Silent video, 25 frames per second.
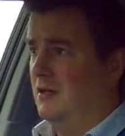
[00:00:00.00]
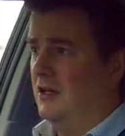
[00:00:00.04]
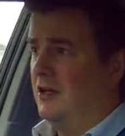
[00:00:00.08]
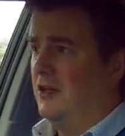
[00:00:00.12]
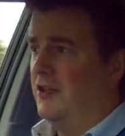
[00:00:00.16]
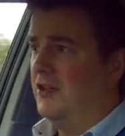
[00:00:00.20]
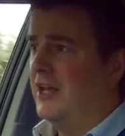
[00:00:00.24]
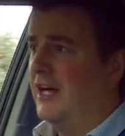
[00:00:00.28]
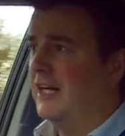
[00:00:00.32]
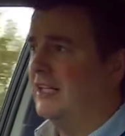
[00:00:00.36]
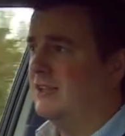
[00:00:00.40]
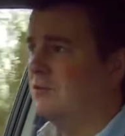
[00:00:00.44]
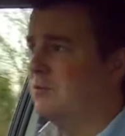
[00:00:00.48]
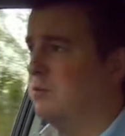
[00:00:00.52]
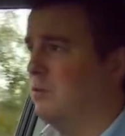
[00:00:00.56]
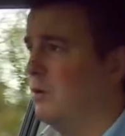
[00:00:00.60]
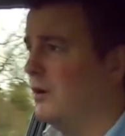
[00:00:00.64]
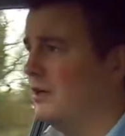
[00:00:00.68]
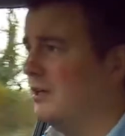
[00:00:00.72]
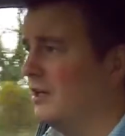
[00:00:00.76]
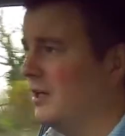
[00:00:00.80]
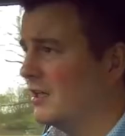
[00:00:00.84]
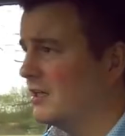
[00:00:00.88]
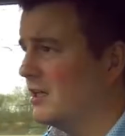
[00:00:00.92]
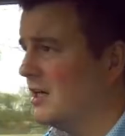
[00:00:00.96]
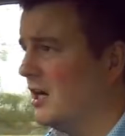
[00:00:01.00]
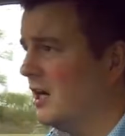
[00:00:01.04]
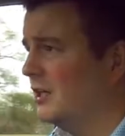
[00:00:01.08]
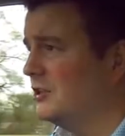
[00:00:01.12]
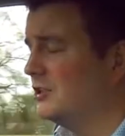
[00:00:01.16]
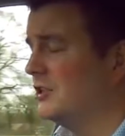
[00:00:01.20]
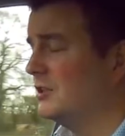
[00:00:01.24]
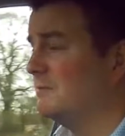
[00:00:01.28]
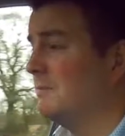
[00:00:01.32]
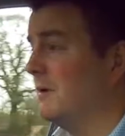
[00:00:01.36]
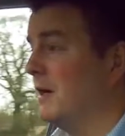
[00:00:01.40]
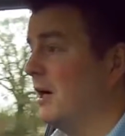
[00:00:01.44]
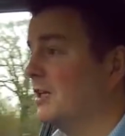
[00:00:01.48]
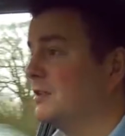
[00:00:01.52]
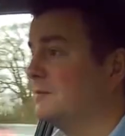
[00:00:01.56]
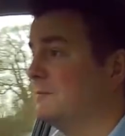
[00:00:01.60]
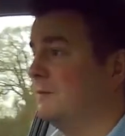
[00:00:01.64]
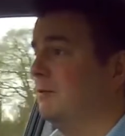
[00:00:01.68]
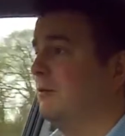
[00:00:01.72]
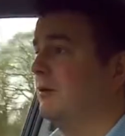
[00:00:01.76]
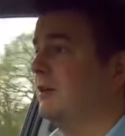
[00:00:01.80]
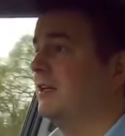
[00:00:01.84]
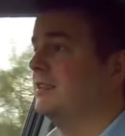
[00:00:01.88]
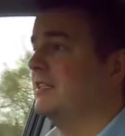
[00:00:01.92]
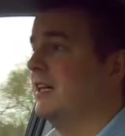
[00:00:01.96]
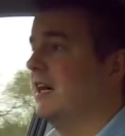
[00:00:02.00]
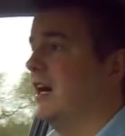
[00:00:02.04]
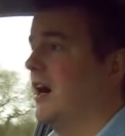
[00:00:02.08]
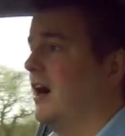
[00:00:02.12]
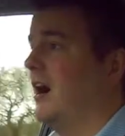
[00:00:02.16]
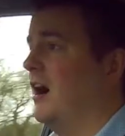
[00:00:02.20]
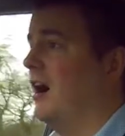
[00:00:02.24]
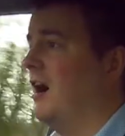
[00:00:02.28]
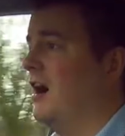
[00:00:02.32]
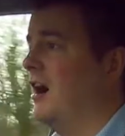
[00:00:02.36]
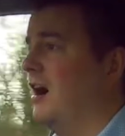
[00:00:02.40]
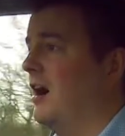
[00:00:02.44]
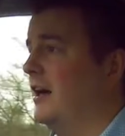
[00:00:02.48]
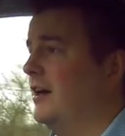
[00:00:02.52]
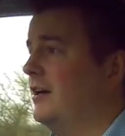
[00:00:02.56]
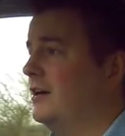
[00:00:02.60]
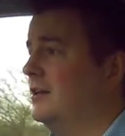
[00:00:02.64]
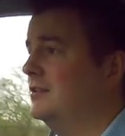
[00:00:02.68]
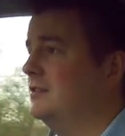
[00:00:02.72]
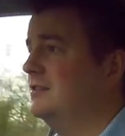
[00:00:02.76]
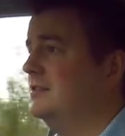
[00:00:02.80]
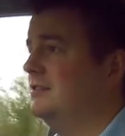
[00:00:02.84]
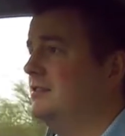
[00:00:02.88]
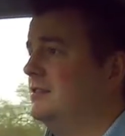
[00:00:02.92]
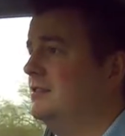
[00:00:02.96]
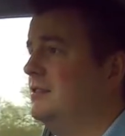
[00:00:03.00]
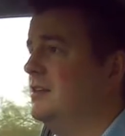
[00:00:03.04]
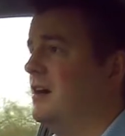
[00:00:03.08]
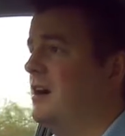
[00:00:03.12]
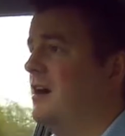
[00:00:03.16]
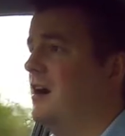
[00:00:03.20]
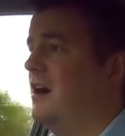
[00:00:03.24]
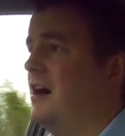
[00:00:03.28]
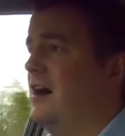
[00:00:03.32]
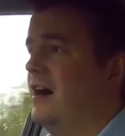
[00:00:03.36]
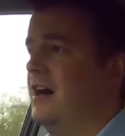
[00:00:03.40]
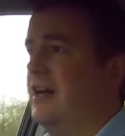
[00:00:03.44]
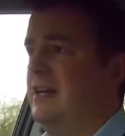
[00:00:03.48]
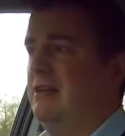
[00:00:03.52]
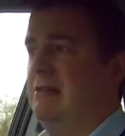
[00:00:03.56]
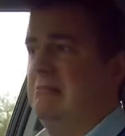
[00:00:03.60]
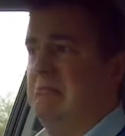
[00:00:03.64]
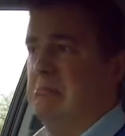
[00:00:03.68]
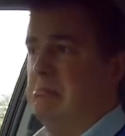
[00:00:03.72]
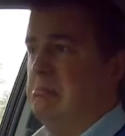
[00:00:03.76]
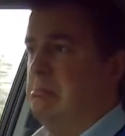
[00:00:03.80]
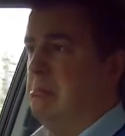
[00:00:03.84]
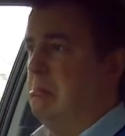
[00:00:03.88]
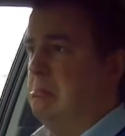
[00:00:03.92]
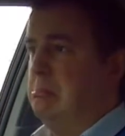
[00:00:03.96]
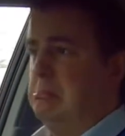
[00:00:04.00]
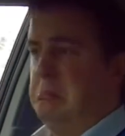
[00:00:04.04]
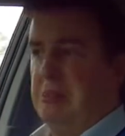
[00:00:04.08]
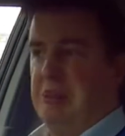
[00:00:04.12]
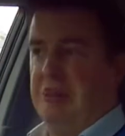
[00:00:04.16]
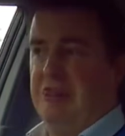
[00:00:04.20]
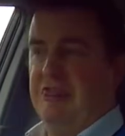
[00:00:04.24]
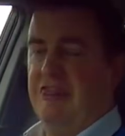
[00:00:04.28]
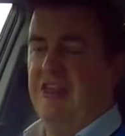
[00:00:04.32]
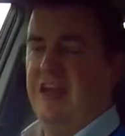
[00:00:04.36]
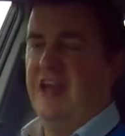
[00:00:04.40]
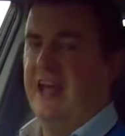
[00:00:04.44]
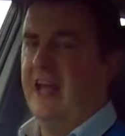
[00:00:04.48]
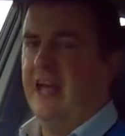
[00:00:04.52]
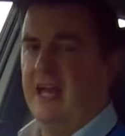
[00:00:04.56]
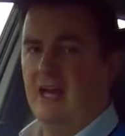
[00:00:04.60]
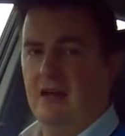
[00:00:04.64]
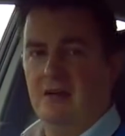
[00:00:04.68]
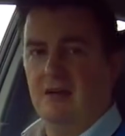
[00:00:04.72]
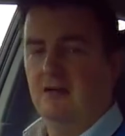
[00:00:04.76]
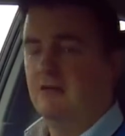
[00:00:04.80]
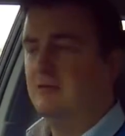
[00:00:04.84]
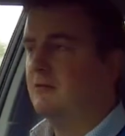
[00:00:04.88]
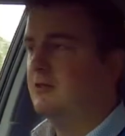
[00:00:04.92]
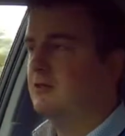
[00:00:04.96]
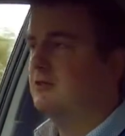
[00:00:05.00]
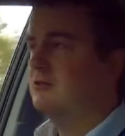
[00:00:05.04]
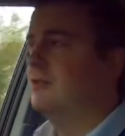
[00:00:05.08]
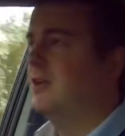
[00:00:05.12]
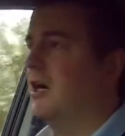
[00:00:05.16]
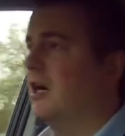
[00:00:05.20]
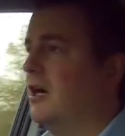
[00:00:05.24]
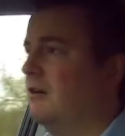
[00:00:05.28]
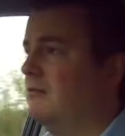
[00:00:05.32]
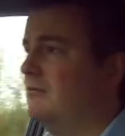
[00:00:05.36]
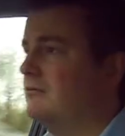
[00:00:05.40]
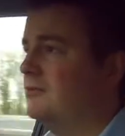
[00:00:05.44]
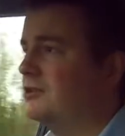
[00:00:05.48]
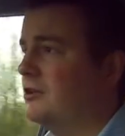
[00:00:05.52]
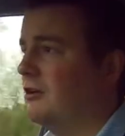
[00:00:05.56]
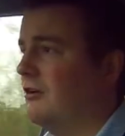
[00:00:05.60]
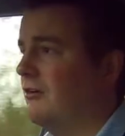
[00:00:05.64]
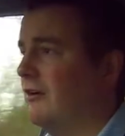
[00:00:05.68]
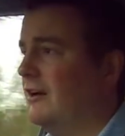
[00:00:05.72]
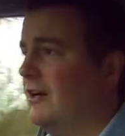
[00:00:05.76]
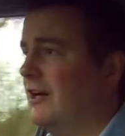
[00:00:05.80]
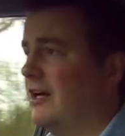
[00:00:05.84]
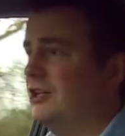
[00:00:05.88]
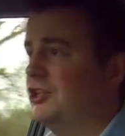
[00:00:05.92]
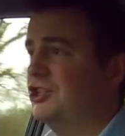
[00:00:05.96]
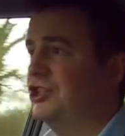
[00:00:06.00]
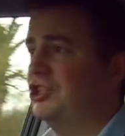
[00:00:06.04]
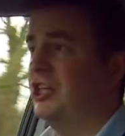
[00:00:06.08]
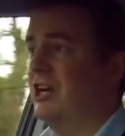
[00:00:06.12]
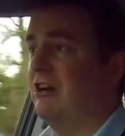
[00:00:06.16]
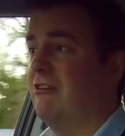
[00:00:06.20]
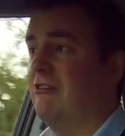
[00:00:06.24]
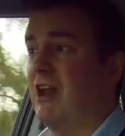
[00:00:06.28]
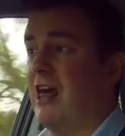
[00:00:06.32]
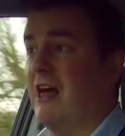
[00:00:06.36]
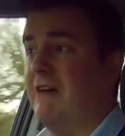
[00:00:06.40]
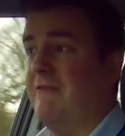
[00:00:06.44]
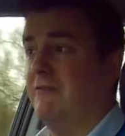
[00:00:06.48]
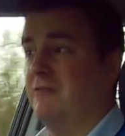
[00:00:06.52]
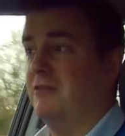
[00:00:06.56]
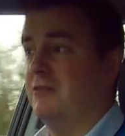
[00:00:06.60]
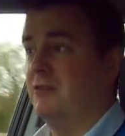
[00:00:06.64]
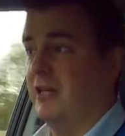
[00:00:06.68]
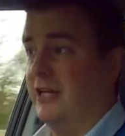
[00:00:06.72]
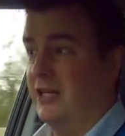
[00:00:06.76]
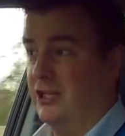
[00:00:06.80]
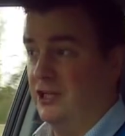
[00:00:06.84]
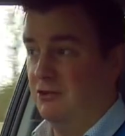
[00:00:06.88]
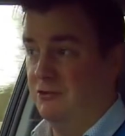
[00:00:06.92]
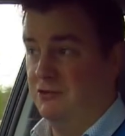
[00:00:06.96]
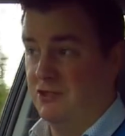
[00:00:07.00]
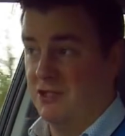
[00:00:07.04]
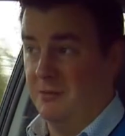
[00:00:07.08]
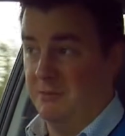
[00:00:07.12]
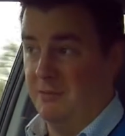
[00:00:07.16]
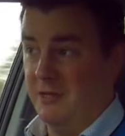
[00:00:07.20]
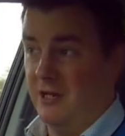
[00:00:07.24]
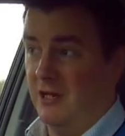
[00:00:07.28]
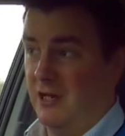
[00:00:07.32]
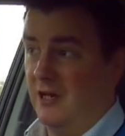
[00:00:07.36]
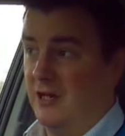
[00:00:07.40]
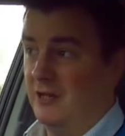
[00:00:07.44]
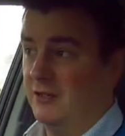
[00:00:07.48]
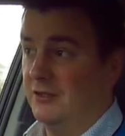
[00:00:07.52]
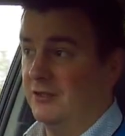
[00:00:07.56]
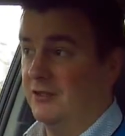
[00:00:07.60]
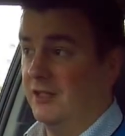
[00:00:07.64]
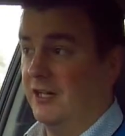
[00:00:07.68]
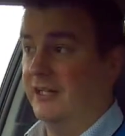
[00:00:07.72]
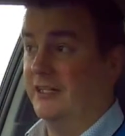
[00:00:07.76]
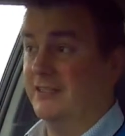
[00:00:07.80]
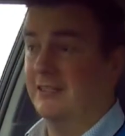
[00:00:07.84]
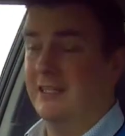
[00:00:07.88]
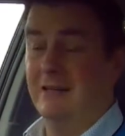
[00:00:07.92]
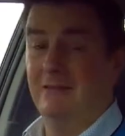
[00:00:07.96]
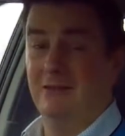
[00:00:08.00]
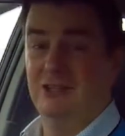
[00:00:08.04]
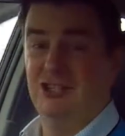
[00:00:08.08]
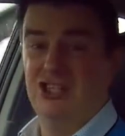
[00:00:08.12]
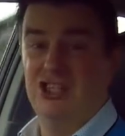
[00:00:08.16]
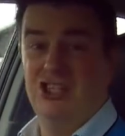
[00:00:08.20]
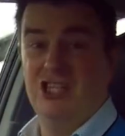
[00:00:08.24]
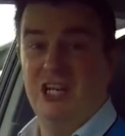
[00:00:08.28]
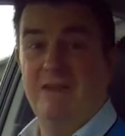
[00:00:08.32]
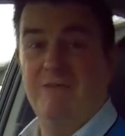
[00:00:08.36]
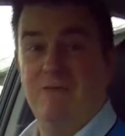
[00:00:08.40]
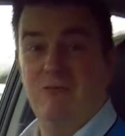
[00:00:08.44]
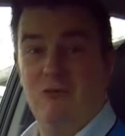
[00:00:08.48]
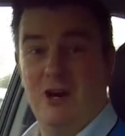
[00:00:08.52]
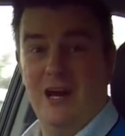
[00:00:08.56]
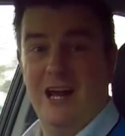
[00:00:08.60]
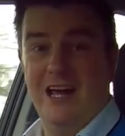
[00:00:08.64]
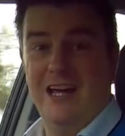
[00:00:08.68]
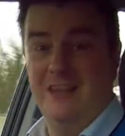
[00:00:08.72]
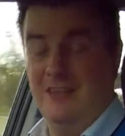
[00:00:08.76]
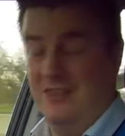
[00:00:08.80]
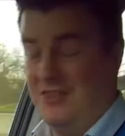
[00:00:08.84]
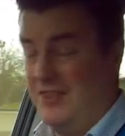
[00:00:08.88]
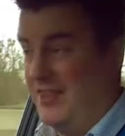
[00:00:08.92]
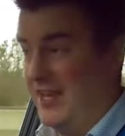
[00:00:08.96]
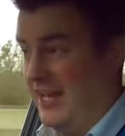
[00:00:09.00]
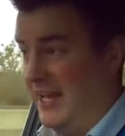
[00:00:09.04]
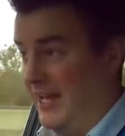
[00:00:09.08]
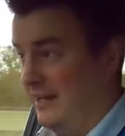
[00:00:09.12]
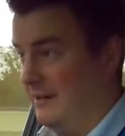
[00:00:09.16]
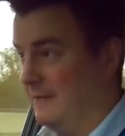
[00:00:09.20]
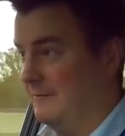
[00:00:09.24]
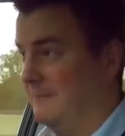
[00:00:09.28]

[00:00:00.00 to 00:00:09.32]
That's what a car just passed me. What is it? A Hyundai thing? No, sorry, a Chevrolet. It used to be a Hyundai. It's now a Chevrolet thing.